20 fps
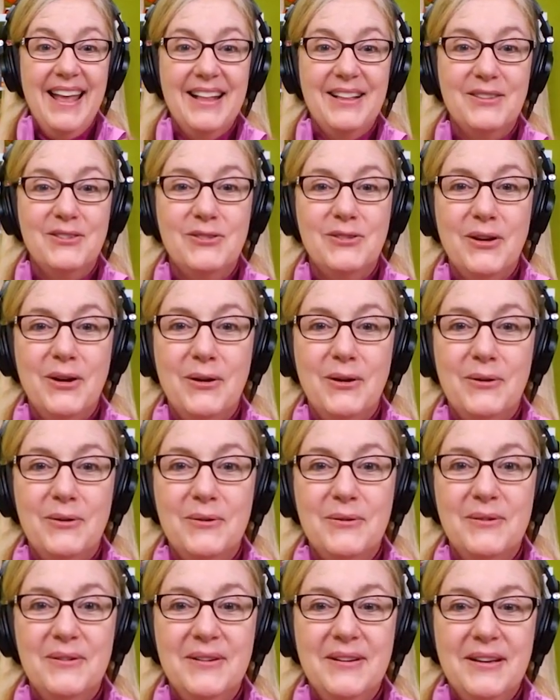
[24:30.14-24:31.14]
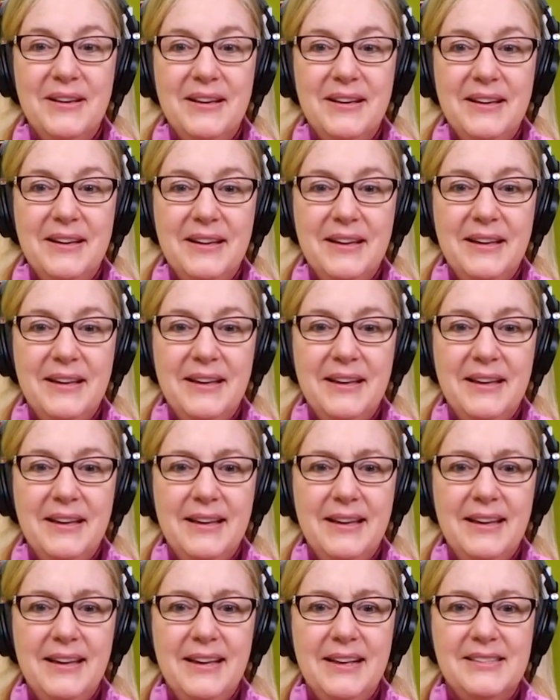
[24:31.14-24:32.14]
so
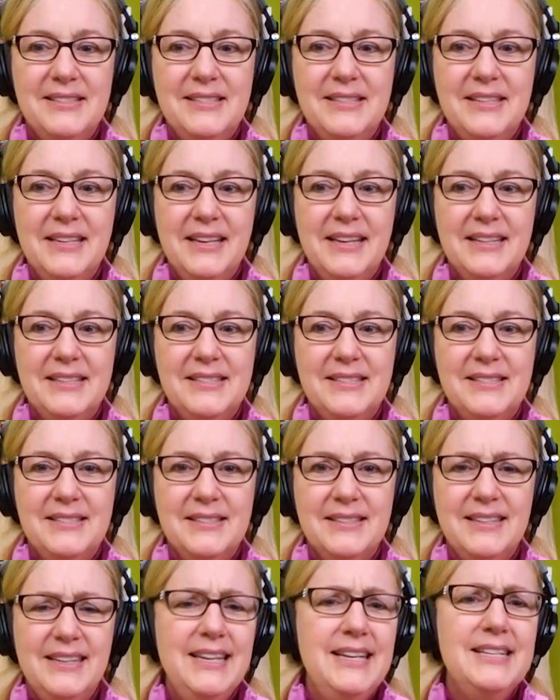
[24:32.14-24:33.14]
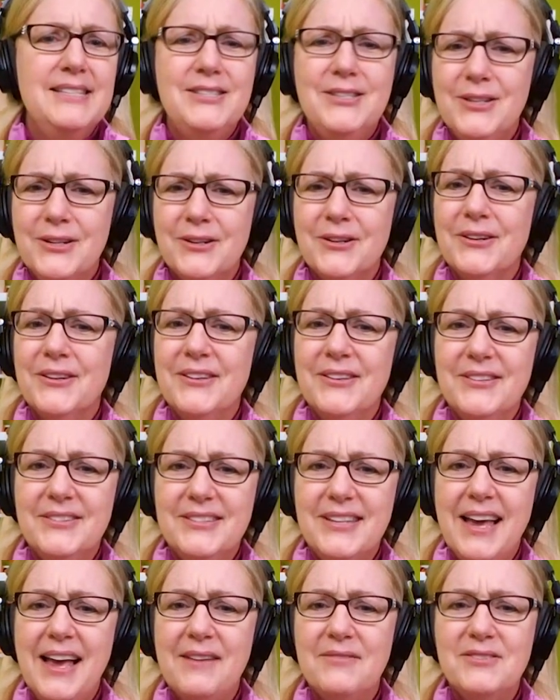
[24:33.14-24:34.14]
it's easier
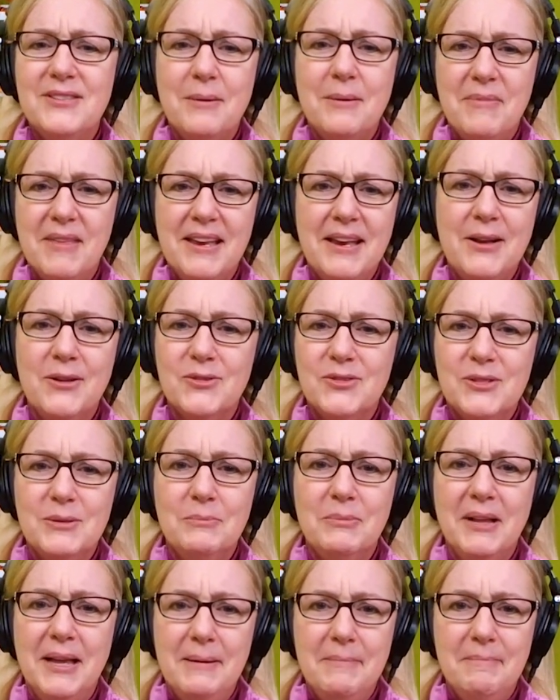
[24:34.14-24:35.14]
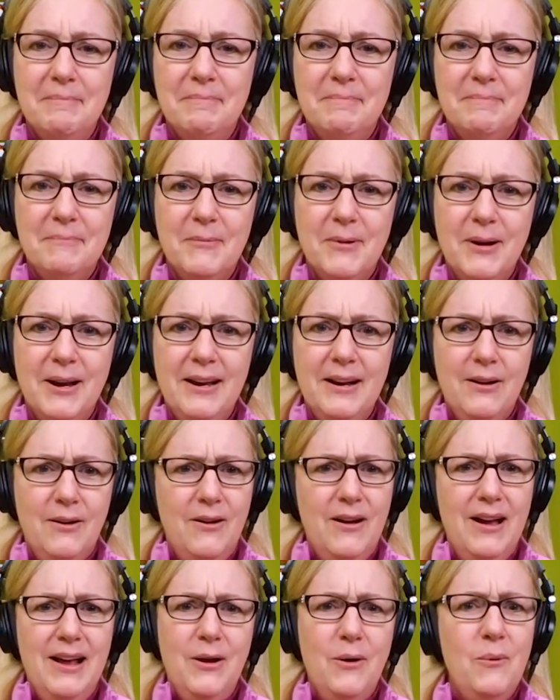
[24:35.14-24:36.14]
to have something else to blame, right?
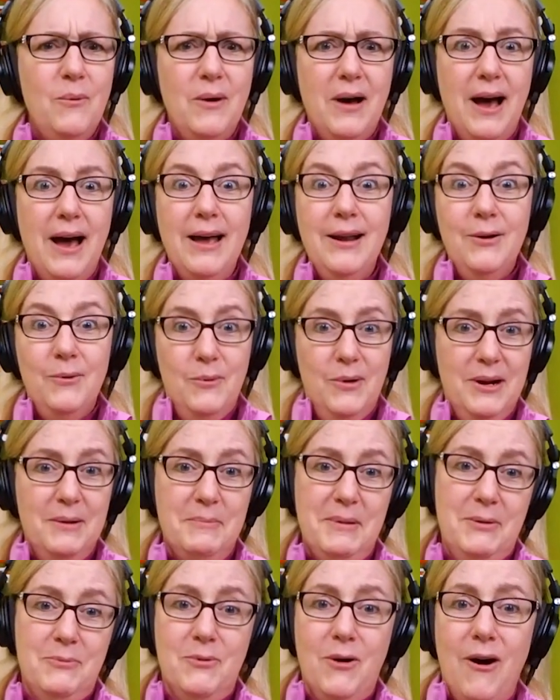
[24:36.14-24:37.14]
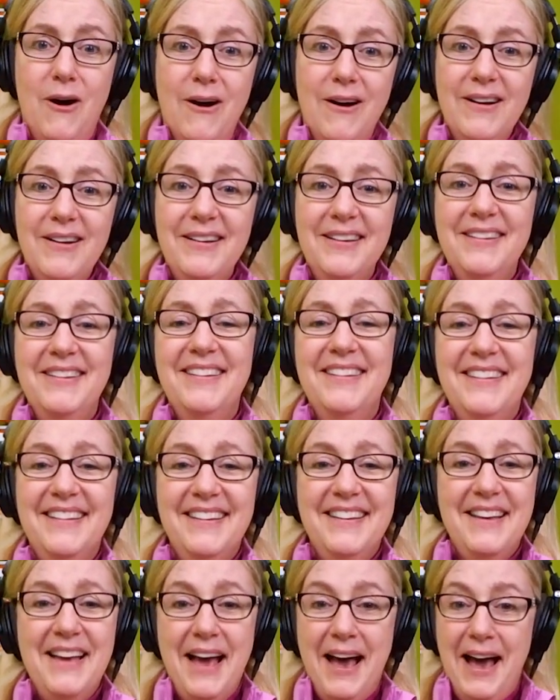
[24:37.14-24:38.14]
Oh, I don't want to be wrong.
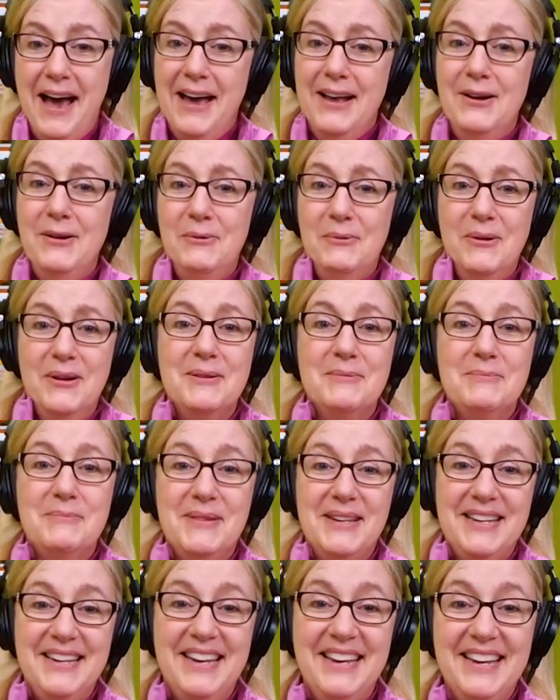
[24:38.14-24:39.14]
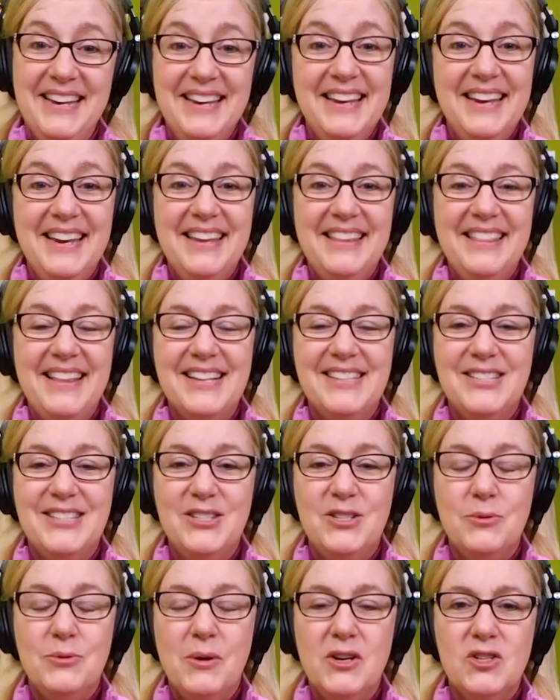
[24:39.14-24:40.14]
I don't want to be in that
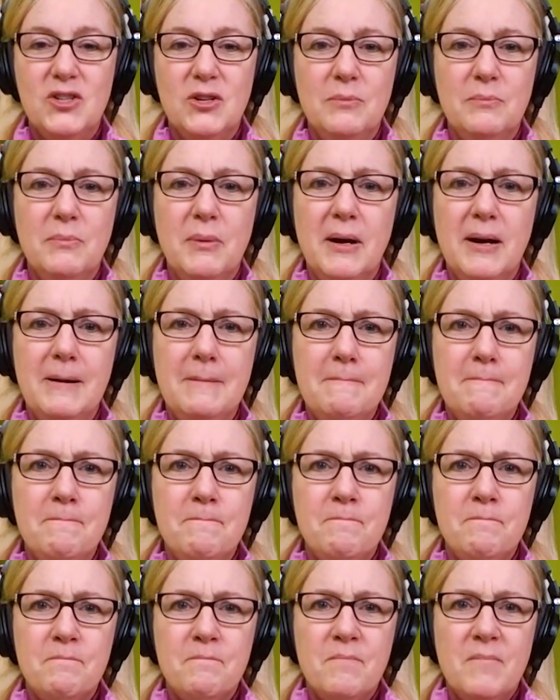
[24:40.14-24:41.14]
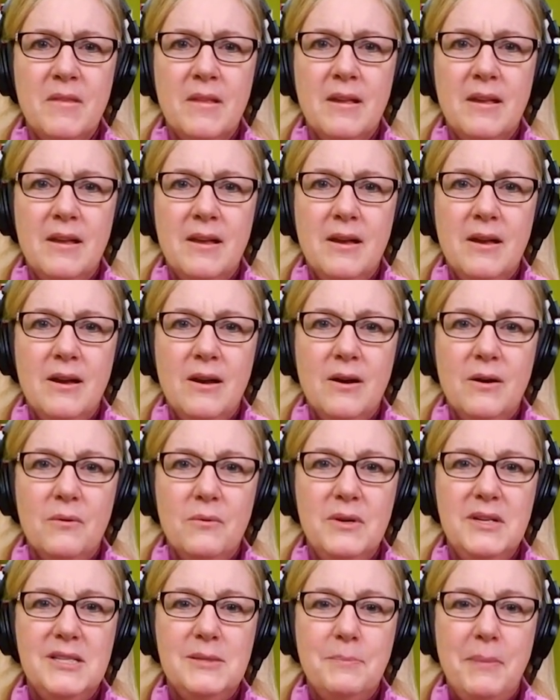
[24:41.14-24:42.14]
situation, but
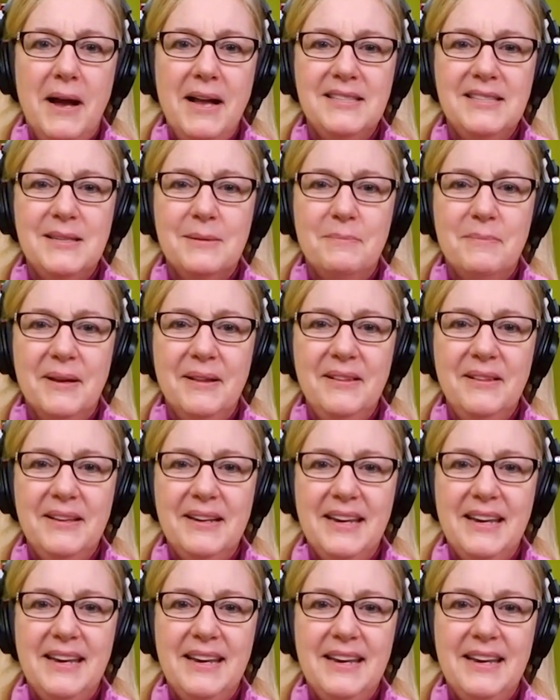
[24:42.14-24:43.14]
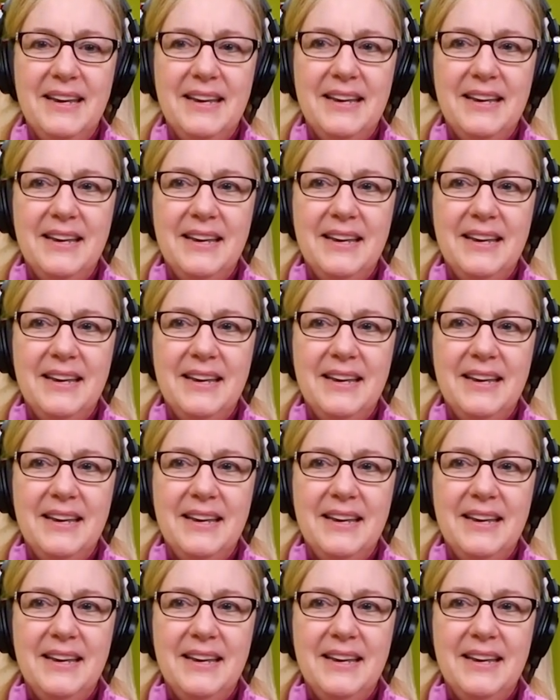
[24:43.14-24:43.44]
responsibility